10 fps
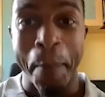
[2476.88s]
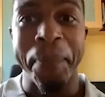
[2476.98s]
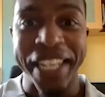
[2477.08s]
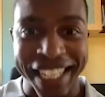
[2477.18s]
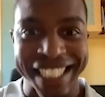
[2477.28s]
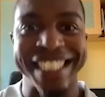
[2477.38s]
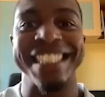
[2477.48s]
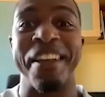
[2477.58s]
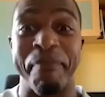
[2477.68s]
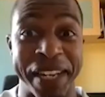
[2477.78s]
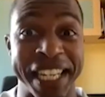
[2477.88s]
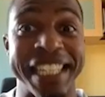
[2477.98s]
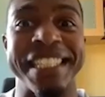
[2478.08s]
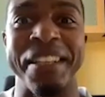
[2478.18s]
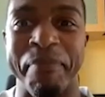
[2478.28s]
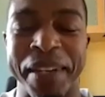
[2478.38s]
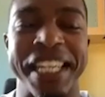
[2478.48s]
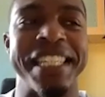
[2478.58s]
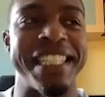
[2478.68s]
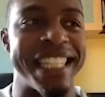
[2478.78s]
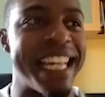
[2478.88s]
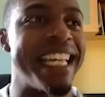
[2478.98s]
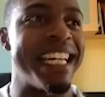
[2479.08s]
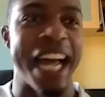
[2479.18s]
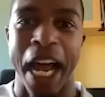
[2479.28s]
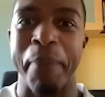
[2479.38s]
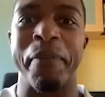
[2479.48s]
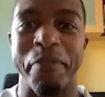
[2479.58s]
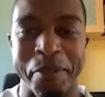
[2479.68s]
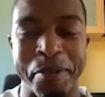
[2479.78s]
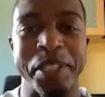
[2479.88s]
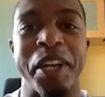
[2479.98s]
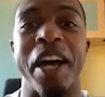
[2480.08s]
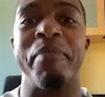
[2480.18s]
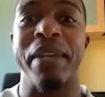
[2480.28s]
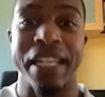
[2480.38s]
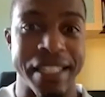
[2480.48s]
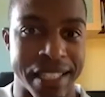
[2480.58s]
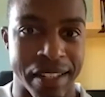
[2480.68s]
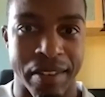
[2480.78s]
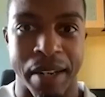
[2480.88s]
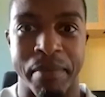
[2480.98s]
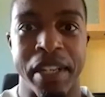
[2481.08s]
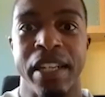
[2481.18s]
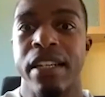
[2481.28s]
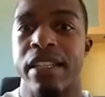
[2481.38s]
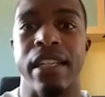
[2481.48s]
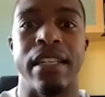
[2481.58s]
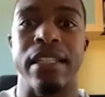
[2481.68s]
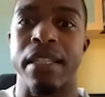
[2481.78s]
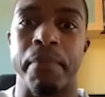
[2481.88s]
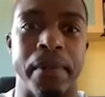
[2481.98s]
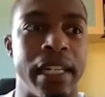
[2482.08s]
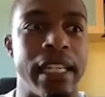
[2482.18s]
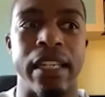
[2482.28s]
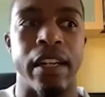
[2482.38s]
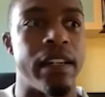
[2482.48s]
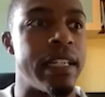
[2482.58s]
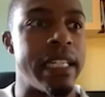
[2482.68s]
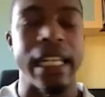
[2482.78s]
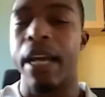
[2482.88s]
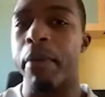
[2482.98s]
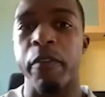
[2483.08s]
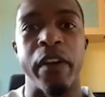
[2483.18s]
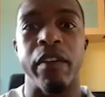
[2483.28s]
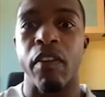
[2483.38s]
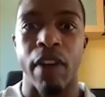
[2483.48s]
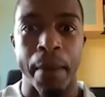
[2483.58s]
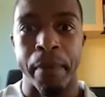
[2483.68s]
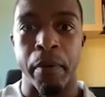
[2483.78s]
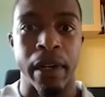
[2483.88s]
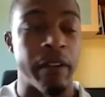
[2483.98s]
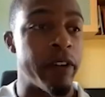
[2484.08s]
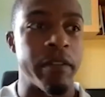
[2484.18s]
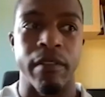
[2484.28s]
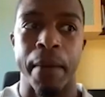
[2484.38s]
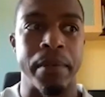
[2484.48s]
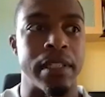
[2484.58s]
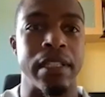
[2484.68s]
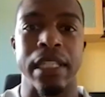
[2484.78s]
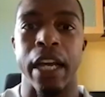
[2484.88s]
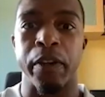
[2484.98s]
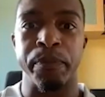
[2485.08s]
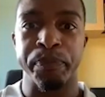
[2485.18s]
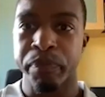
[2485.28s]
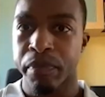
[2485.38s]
The biggest dating app of all time, Instagram. She can simply, DM her favorite rapper when her favorite rapper's in town,